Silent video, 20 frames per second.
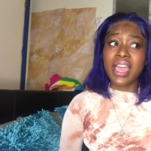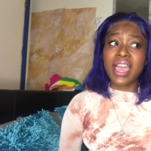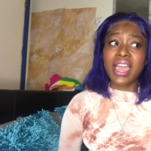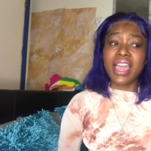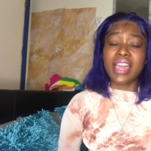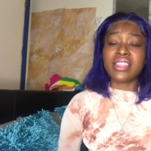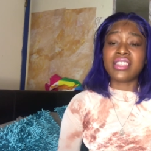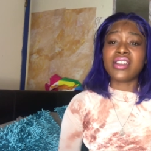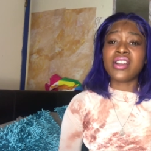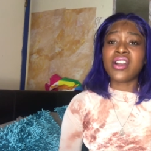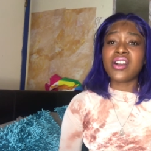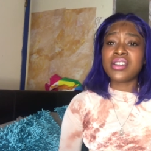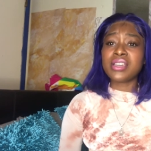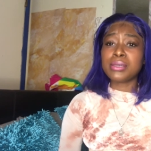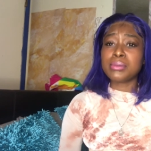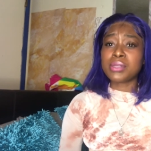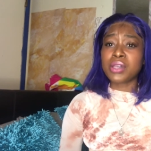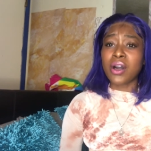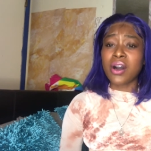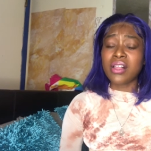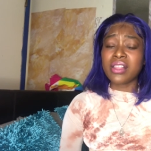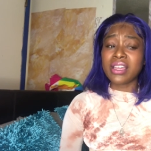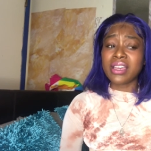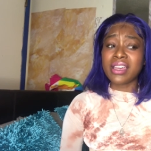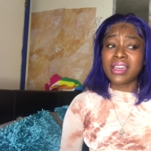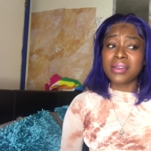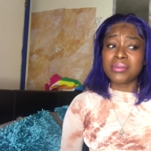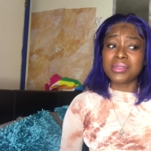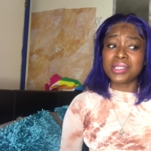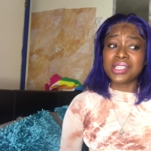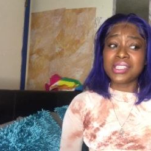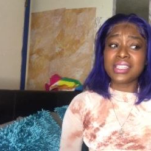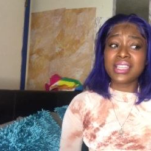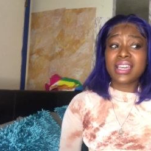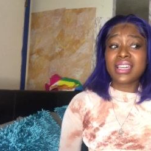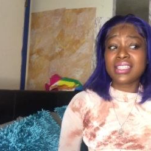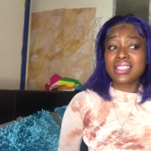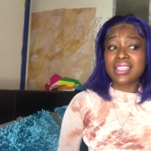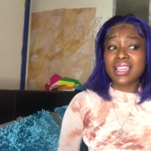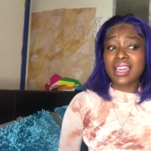and the girl keeps calling him she's
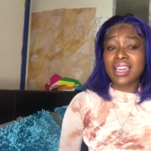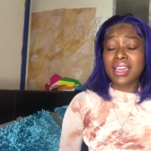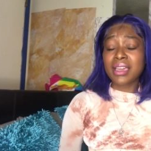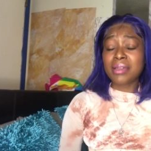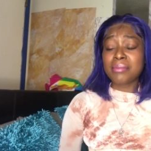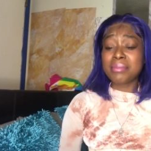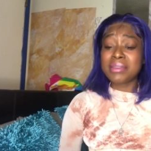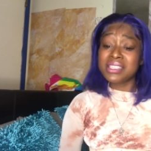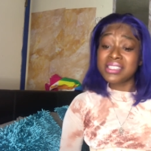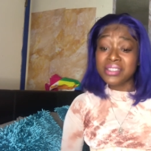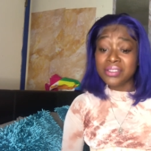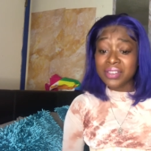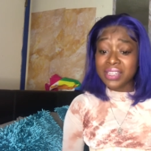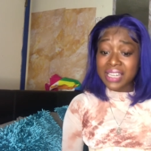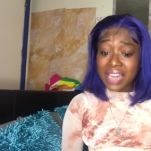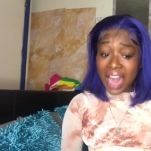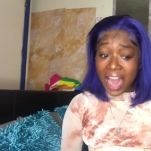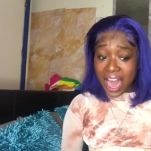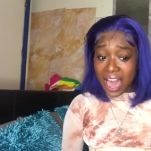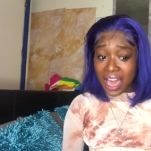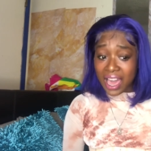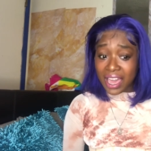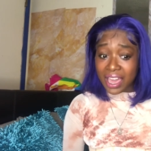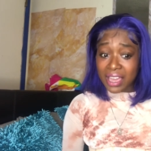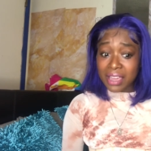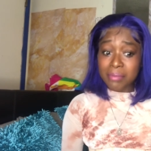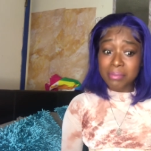like saying mystery guy